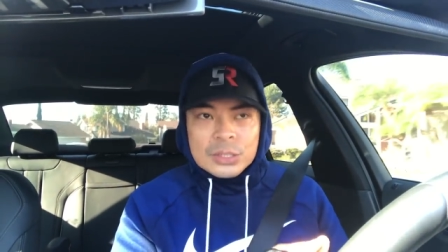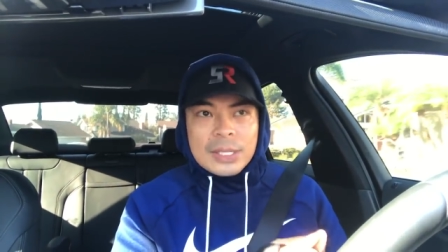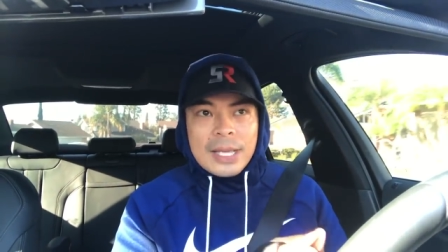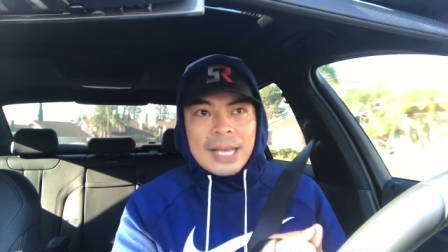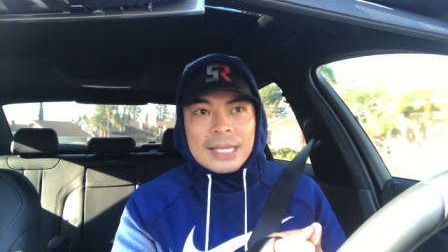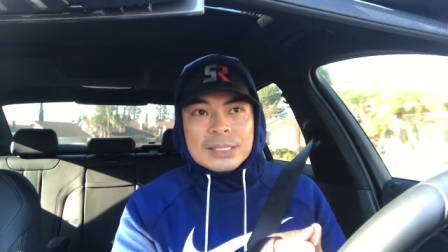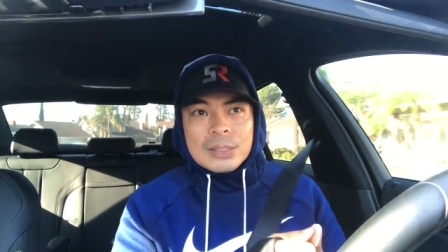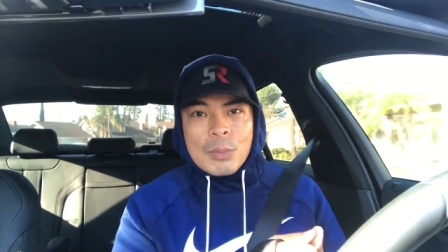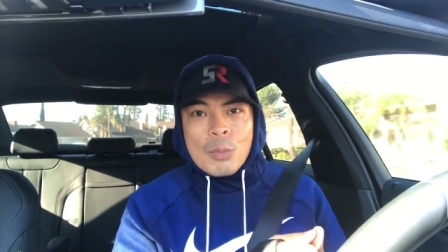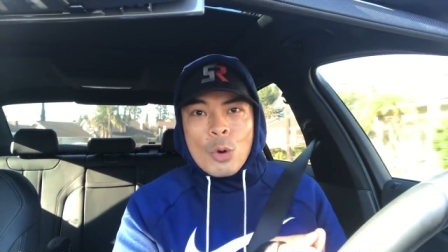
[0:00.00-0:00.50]

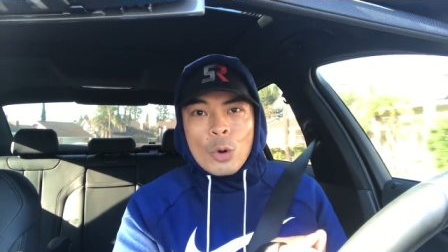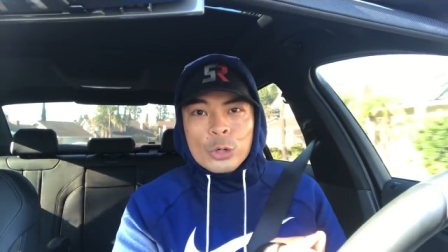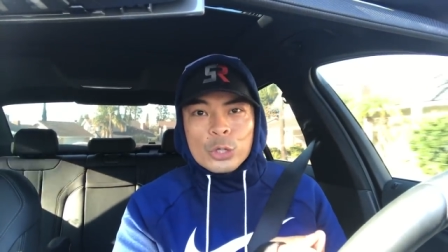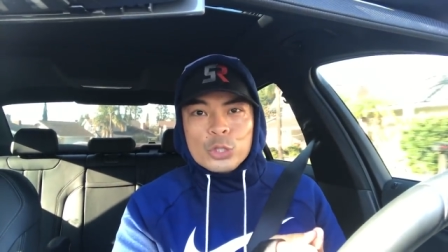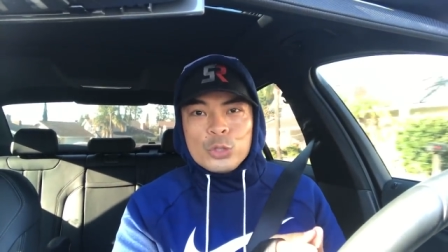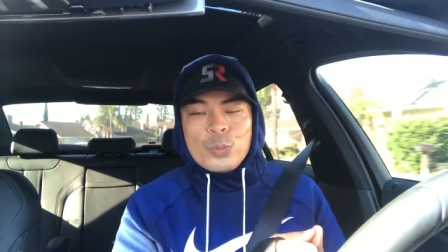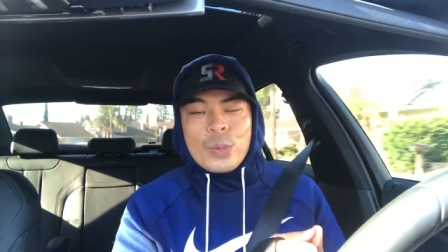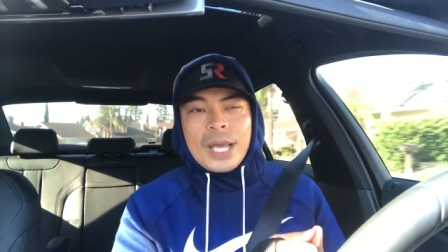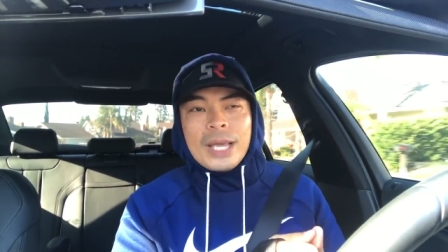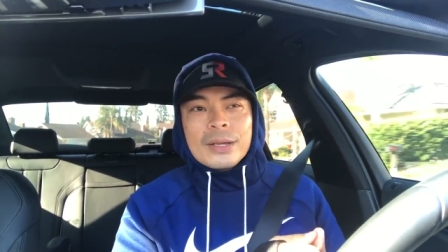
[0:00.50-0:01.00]
as a
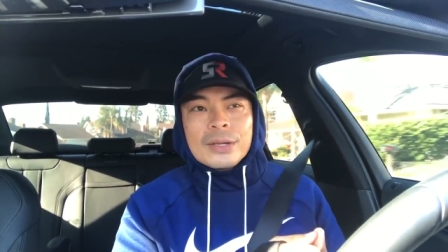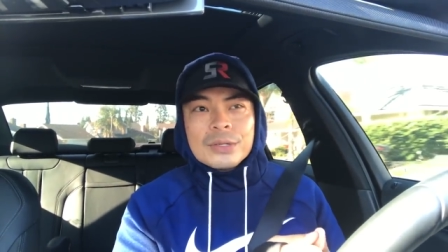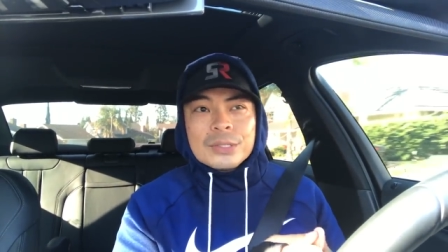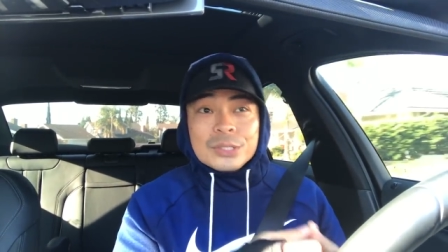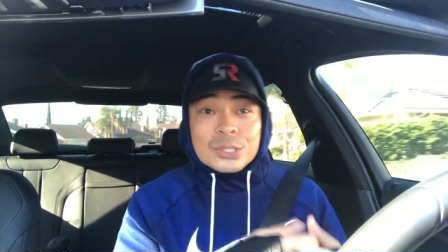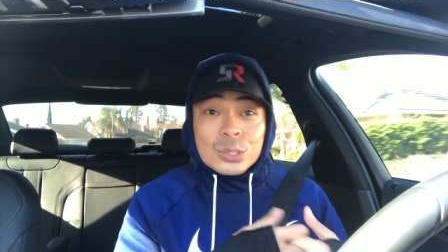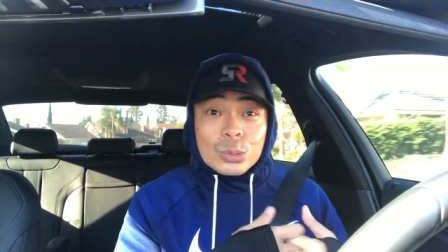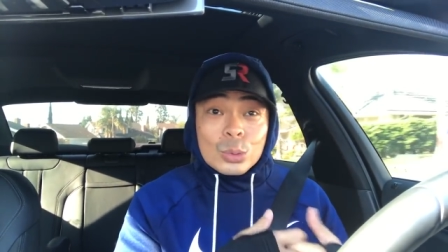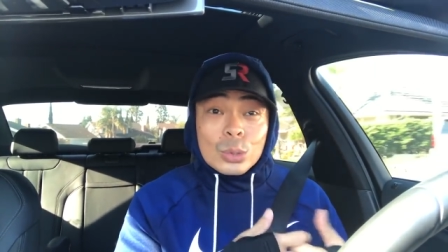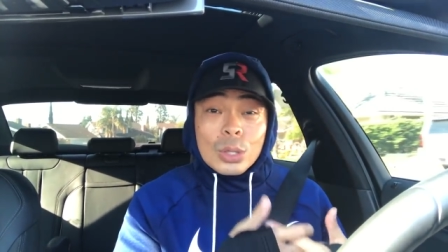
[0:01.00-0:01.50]
mortgage banker
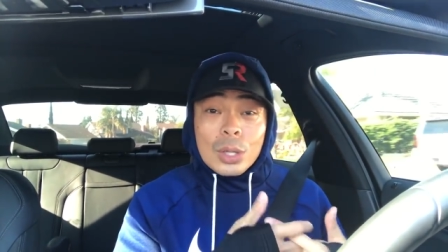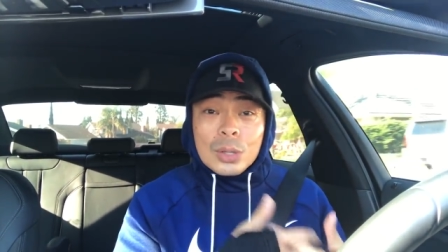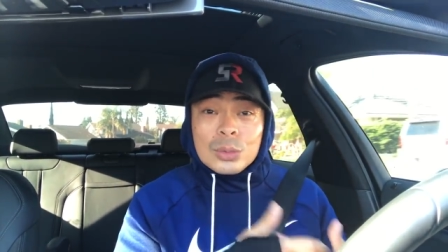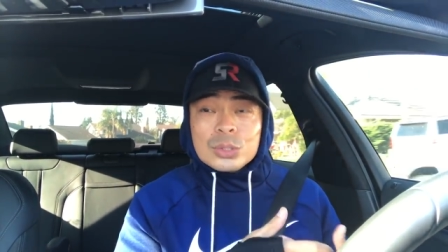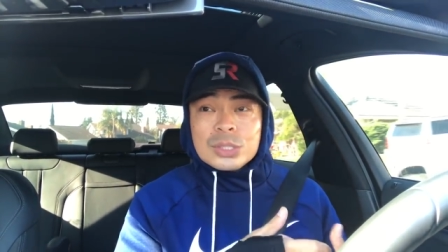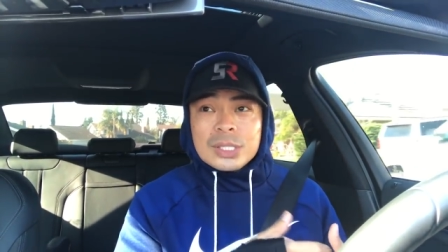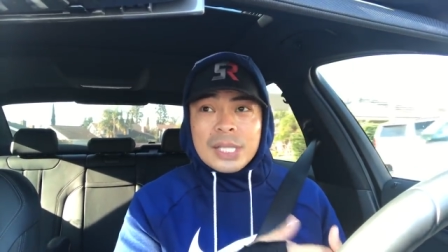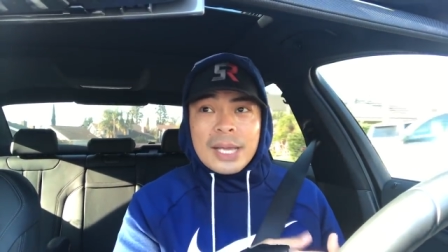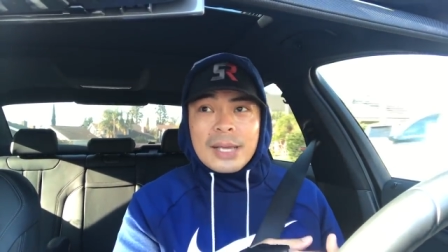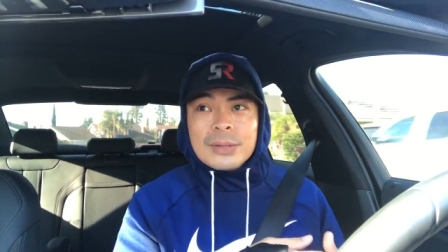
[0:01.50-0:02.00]
to close
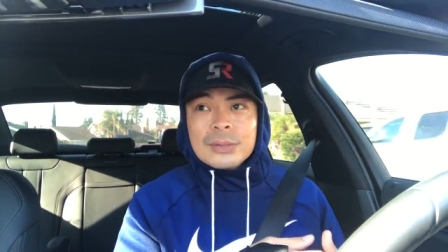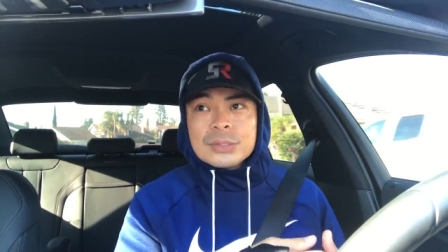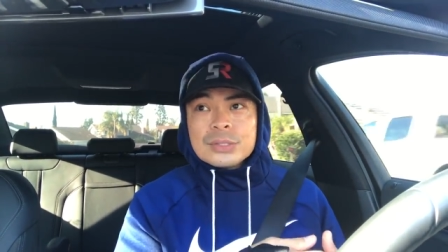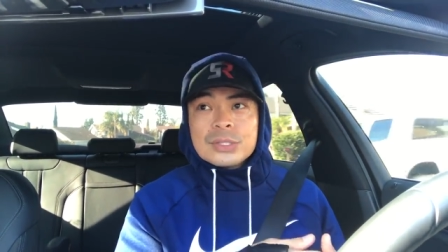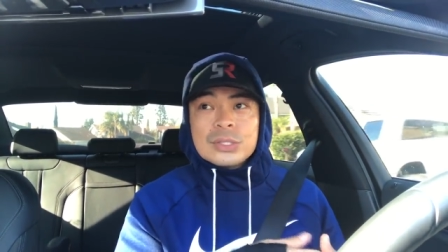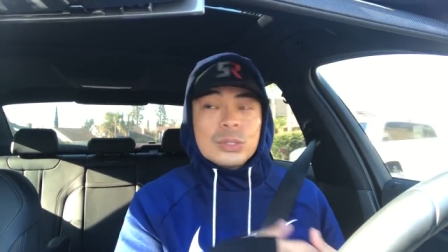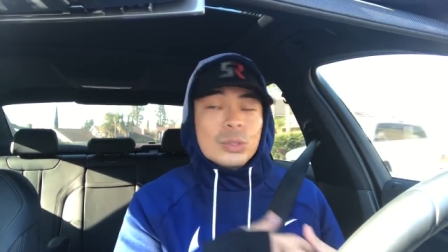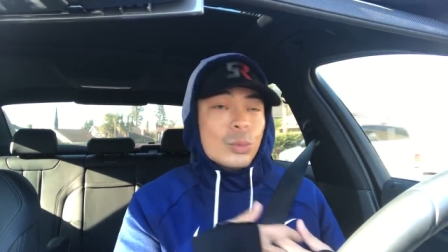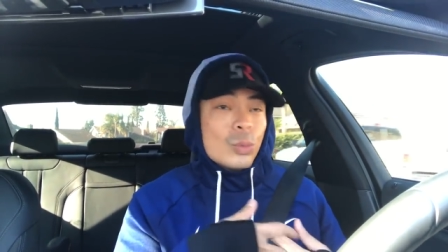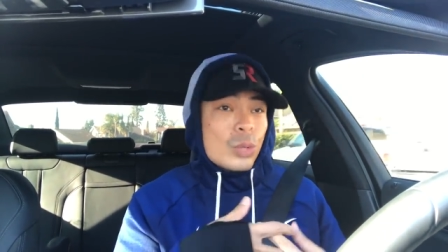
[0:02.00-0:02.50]
sales,
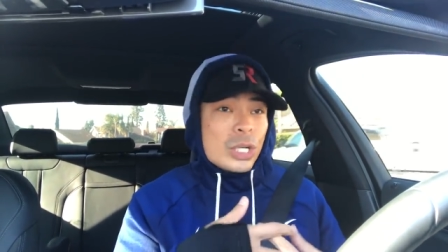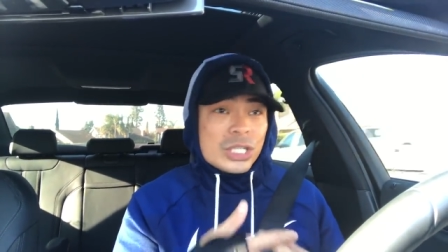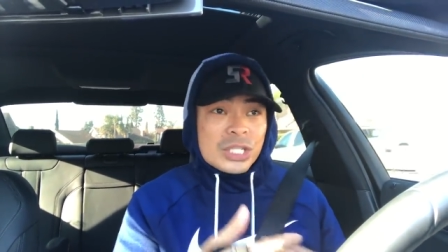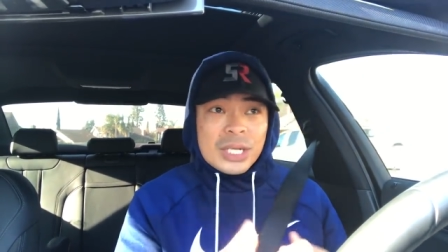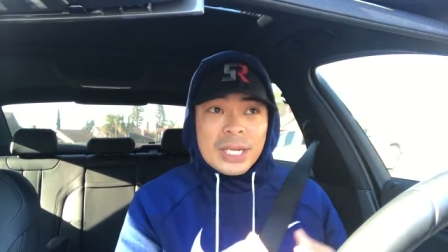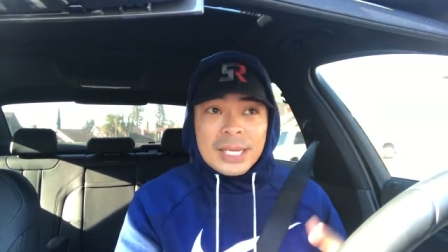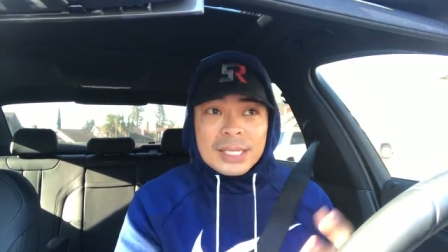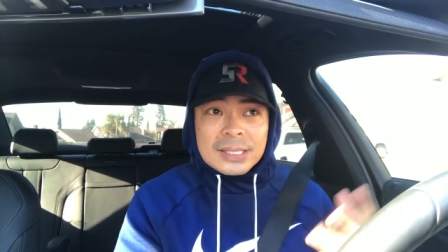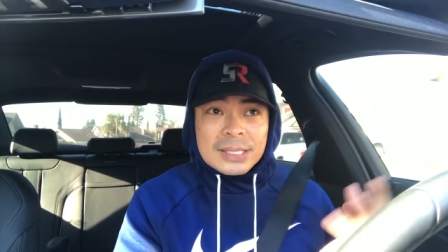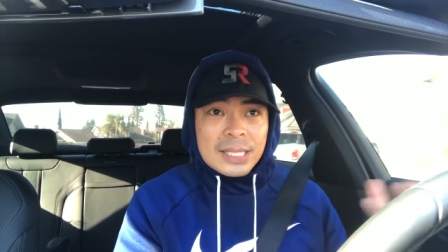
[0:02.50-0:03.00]
to
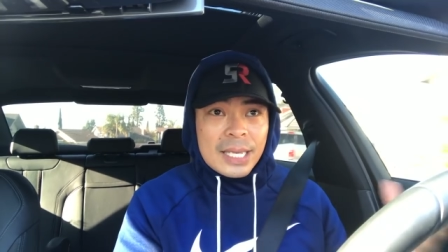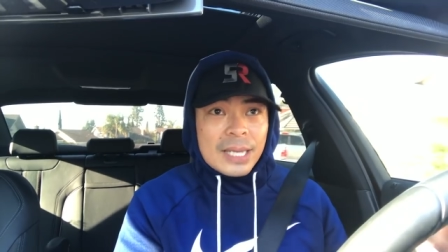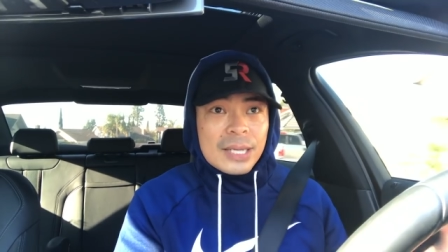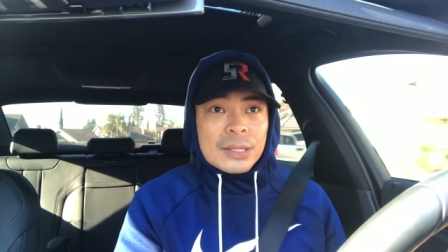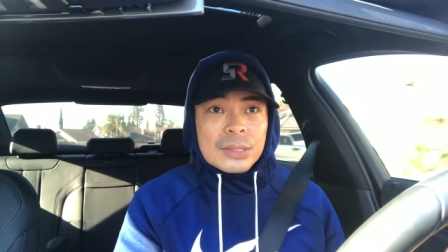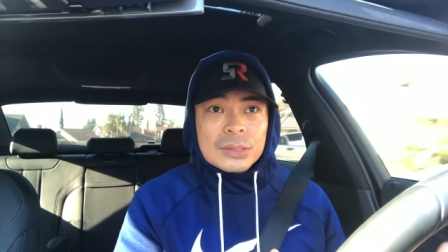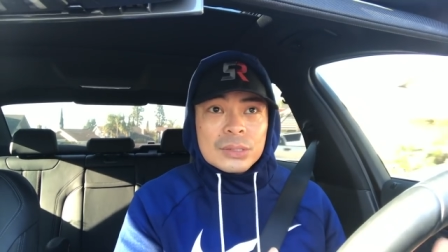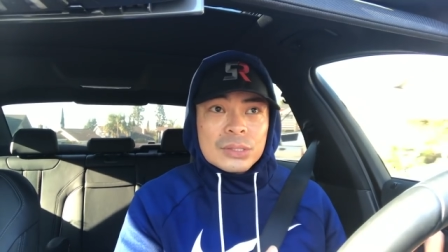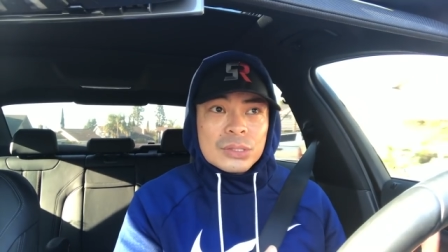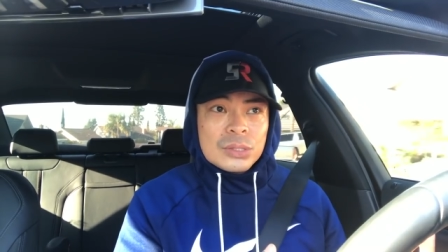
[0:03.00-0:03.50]
originate
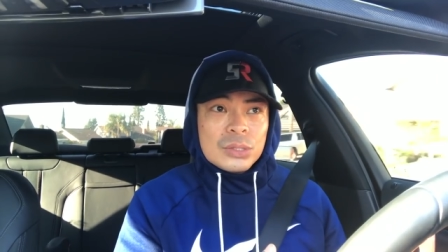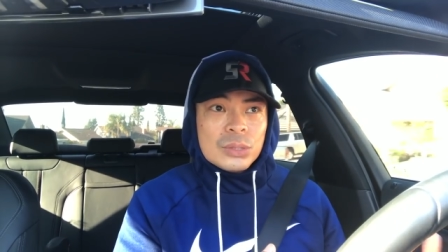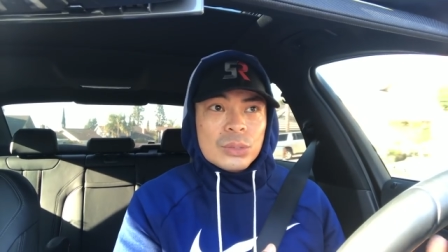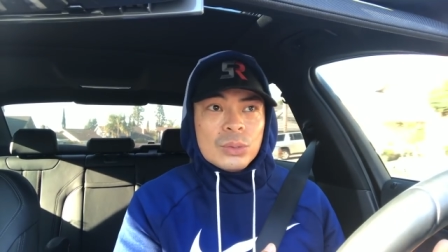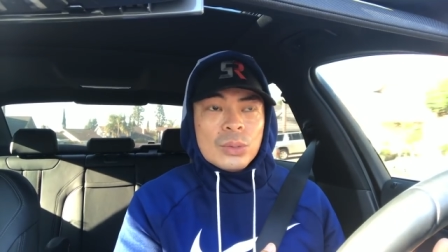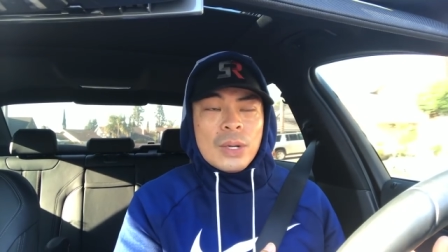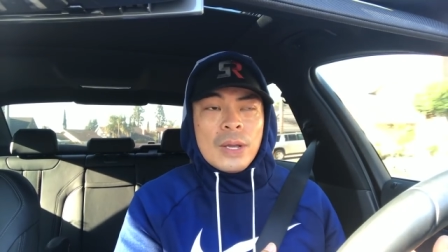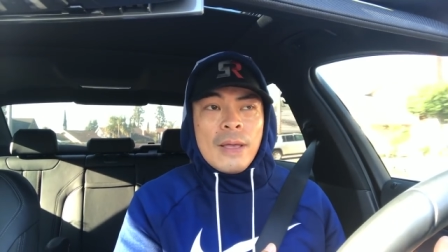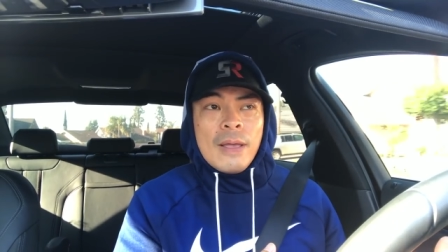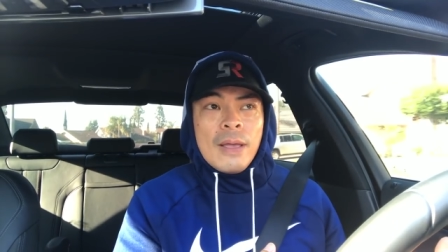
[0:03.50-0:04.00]
sales, to